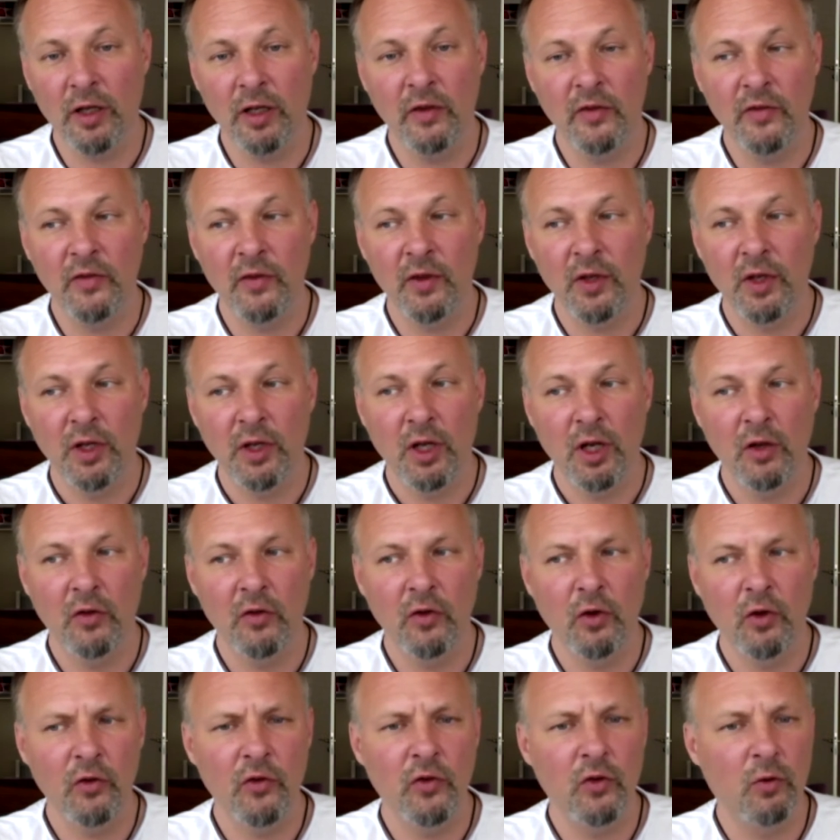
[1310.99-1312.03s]
It's
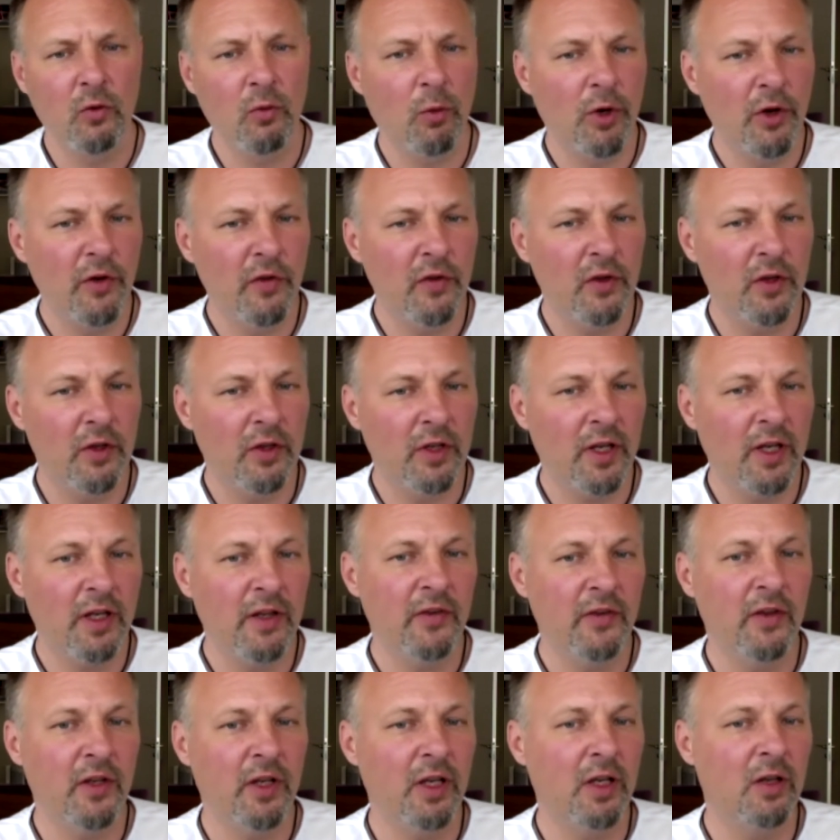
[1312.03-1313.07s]
also worth it. There is
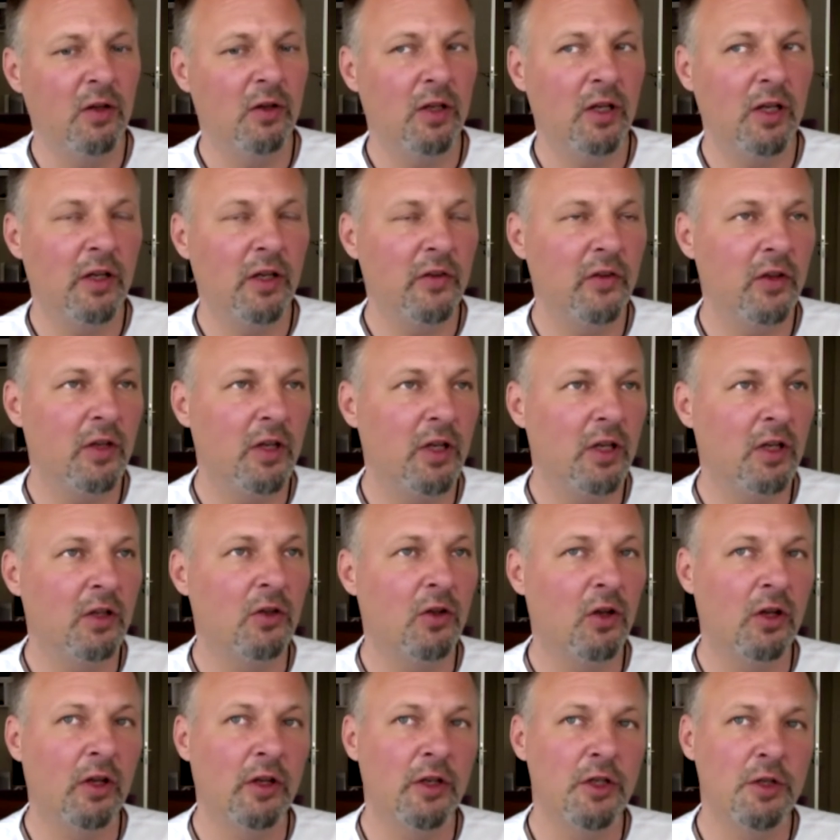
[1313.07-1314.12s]
an
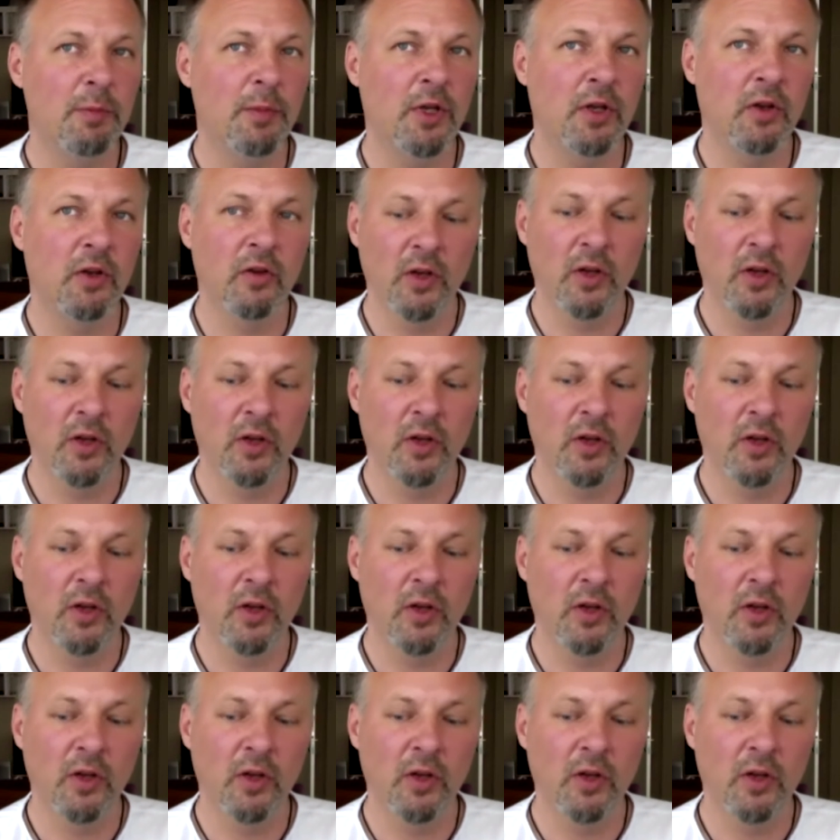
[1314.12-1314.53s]
acknowledgement